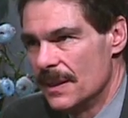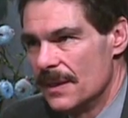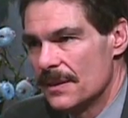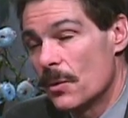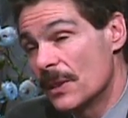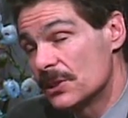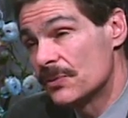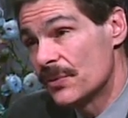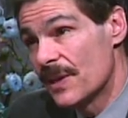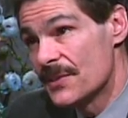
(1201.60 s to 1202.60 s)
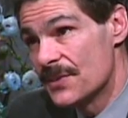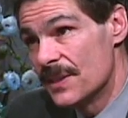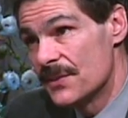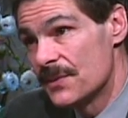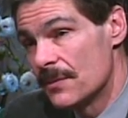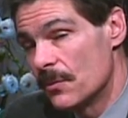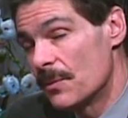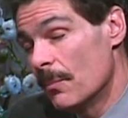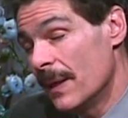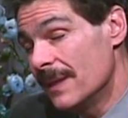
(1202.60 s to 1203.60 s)
The question for us is,
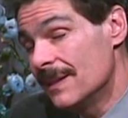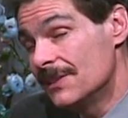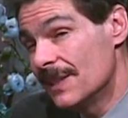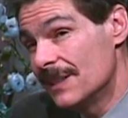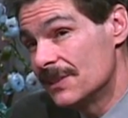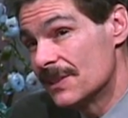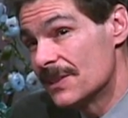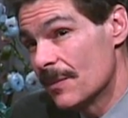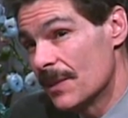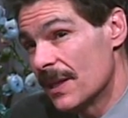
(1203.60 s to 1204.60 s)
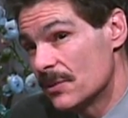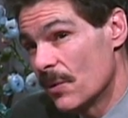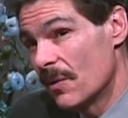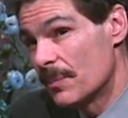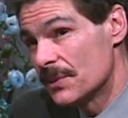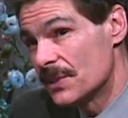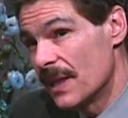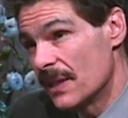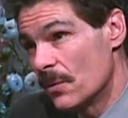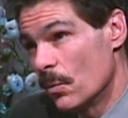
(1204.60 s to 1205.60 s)
with Mikey changing some of that
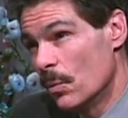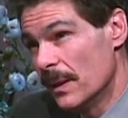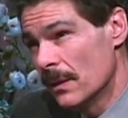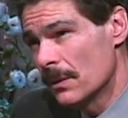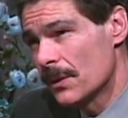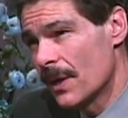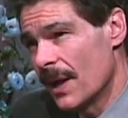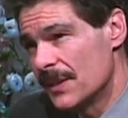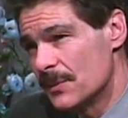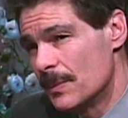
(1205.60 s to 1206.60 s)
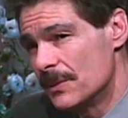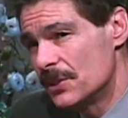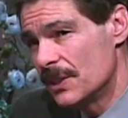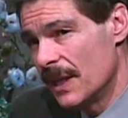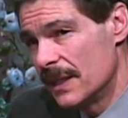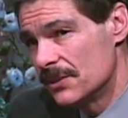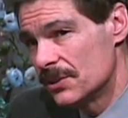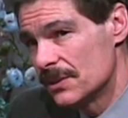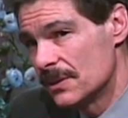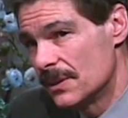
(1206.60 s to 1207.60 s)
12%, will her husband
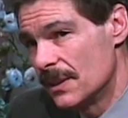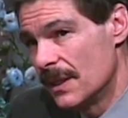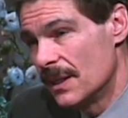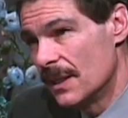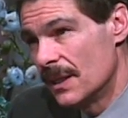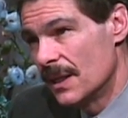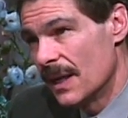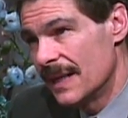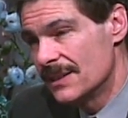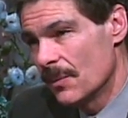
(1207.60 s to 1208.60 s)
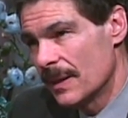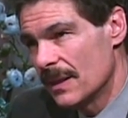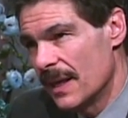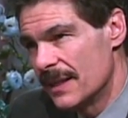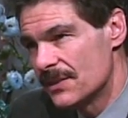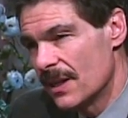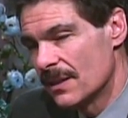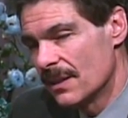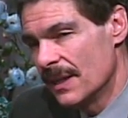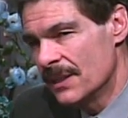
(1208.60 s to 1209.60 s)
change? I tell my clients,
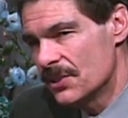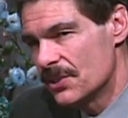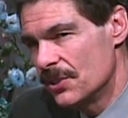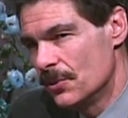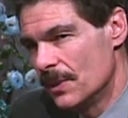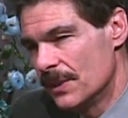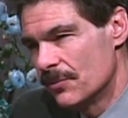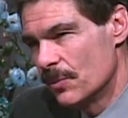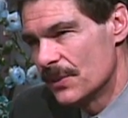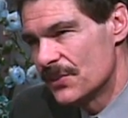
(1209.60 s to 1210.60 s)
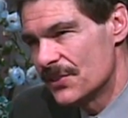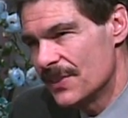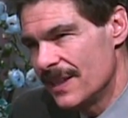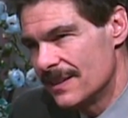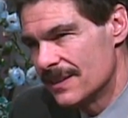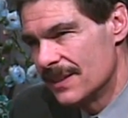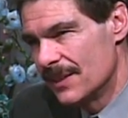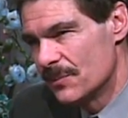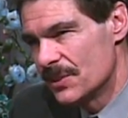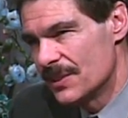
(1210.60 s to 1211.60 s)
unless you live with Satan
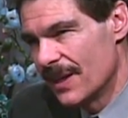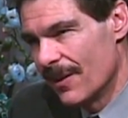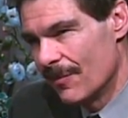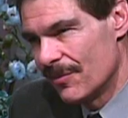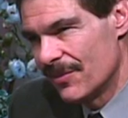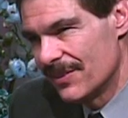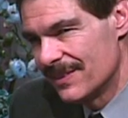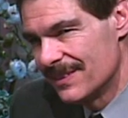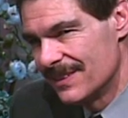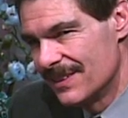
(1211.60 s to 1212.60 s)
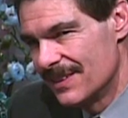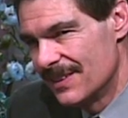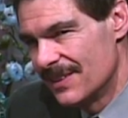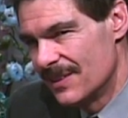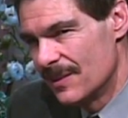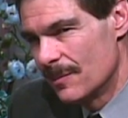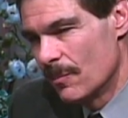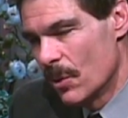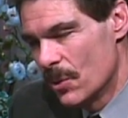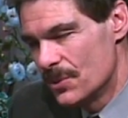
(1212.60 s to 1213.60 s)
himself,
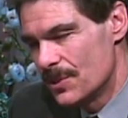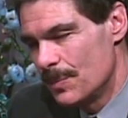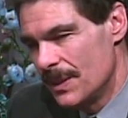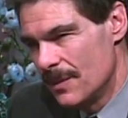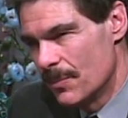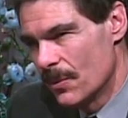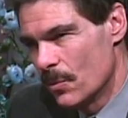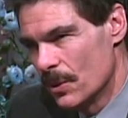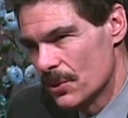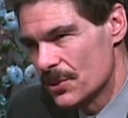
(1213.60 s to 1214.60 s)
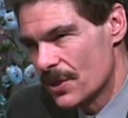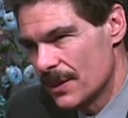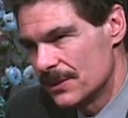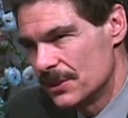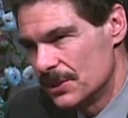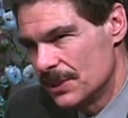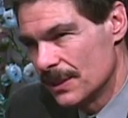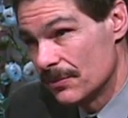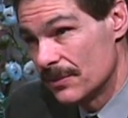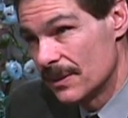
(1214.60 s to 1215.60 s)
most people will start to
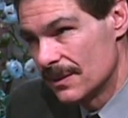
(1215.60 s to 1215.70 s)
shift.